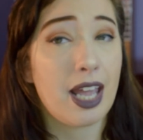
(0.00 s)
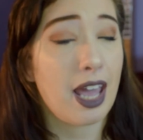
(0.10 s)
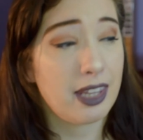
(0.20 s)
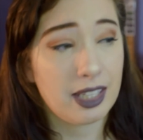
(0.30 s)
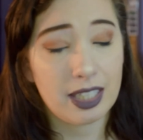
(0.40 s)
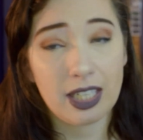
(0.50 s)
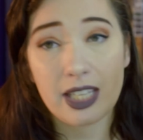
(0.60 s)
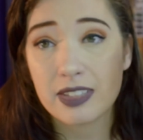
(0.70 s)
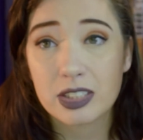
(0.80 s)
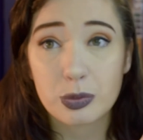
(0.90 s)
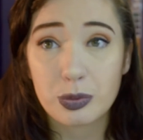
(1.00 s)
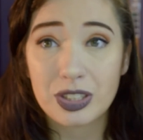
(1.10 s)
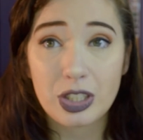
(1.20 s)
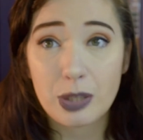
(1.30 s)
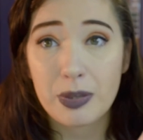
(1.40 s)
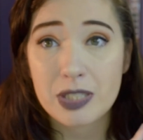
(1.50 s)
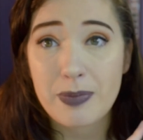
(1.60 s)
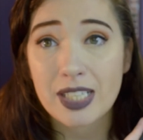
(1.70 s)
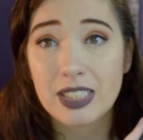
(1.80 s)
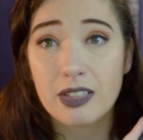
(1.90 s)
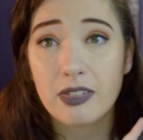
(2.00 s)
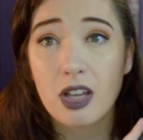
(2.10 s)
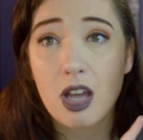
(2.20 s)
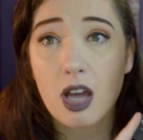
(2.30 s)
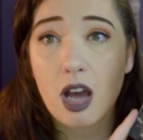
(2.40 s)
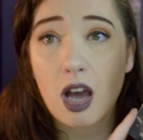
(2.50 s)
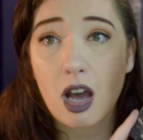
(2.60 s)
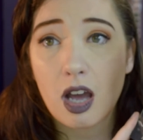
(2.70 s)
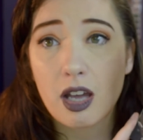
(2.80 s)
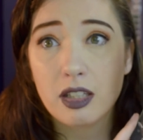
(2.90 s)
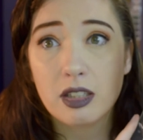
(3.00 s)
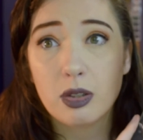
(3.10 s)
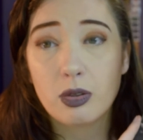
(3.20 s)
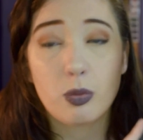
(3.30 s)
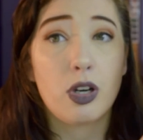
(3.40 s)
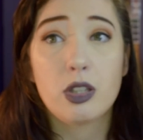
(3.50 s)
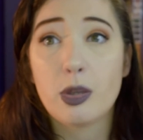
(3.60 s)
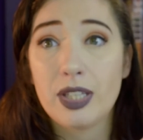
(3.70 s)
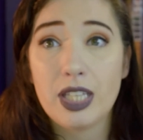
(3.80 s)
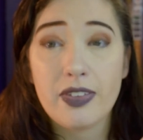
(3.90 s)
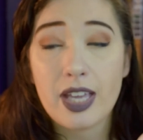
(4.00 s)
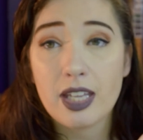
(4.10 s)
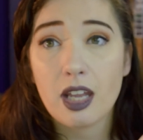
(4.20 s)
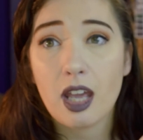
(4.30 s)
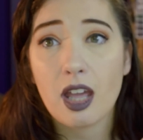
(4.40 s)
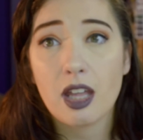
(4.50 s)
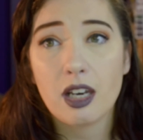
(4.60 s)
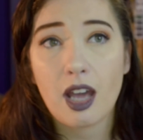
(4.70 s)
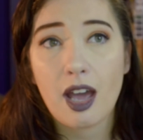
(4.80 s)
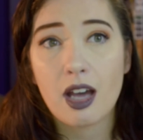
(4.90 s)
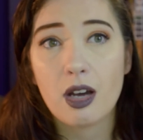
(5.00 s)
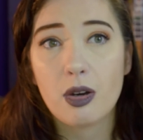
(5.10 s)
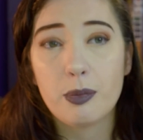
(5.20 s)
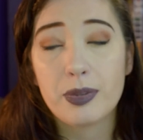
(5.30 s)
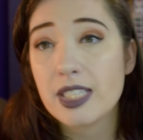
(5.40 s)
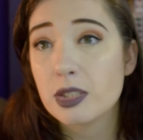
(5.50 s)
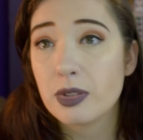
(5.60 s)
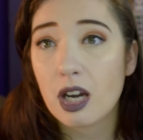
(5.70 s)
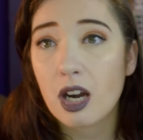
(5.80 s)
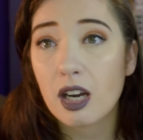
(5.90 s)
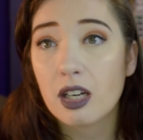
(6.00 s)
I think that it gives us a really good perspective on the world that we live in and how blessed we are.